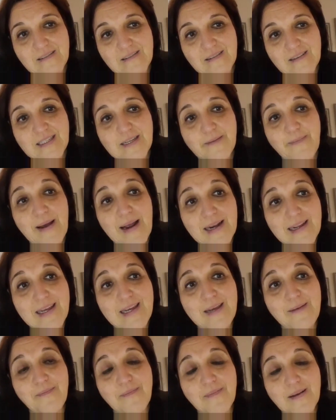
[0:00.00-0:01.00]
And it's just about by,
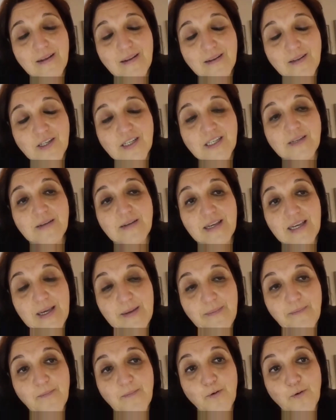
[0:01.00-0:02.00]
keep, yeah. just
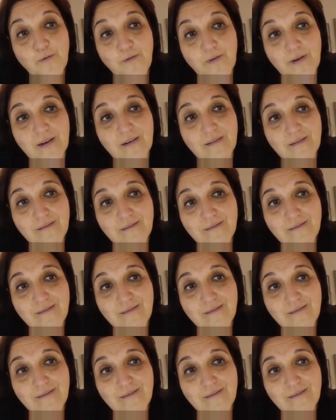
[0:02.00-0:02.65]
keep moving.